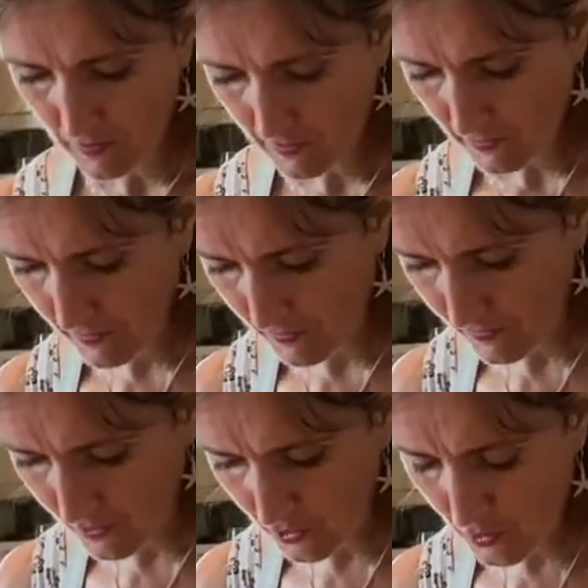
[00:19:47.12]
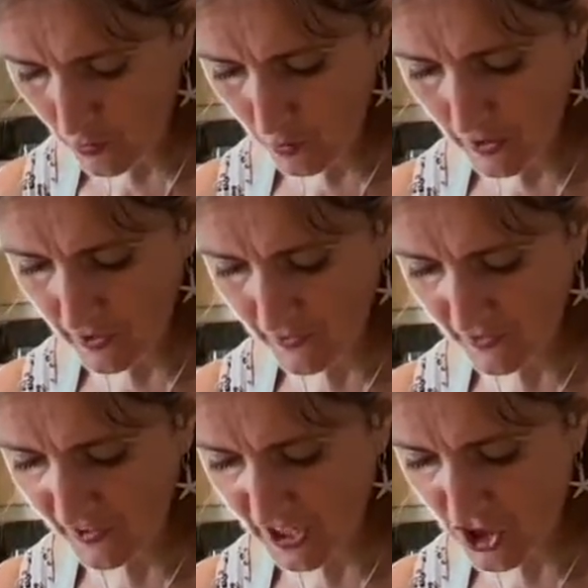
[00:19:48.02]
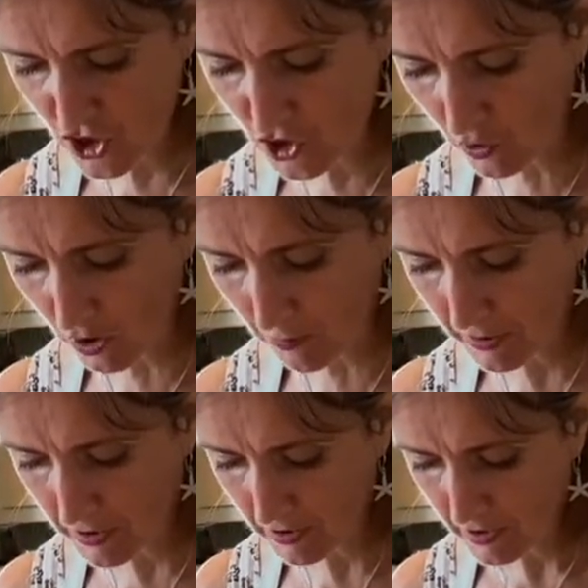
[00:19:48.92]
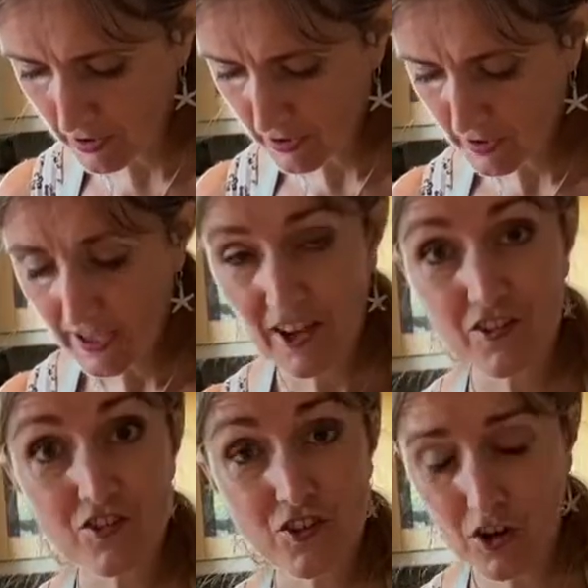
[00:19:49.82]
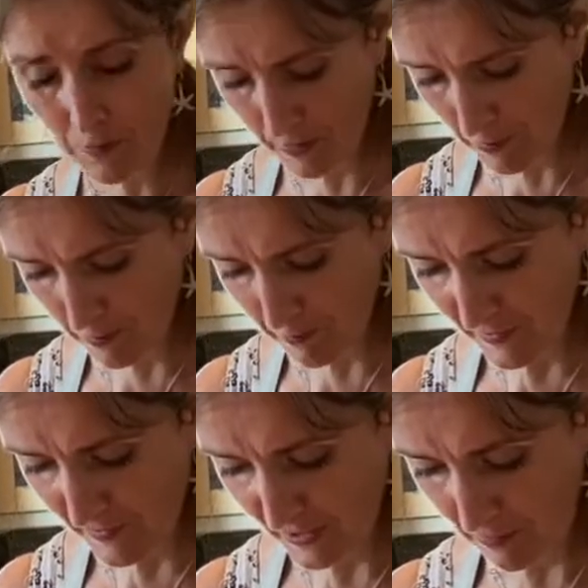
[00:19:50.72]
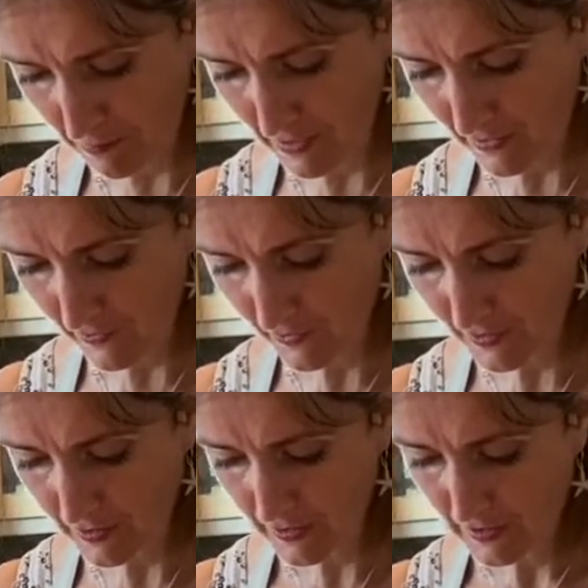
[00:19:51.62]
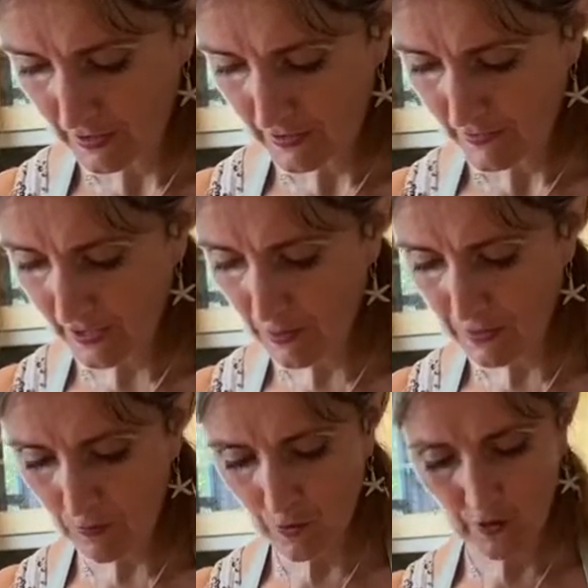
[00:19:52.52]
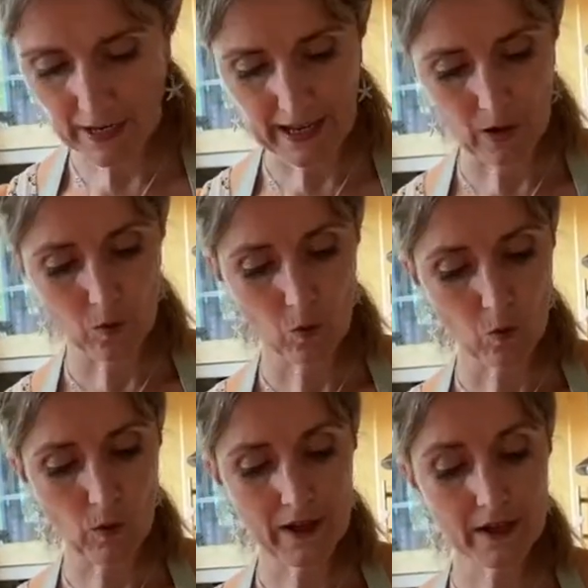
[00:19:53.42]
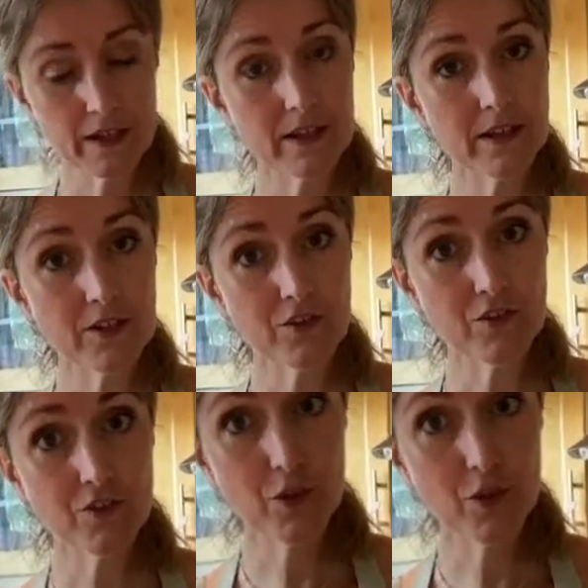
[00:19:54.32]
And it's a good word to say dollop. A dollop of biscuit mix. So how many have we got now? 1, 2,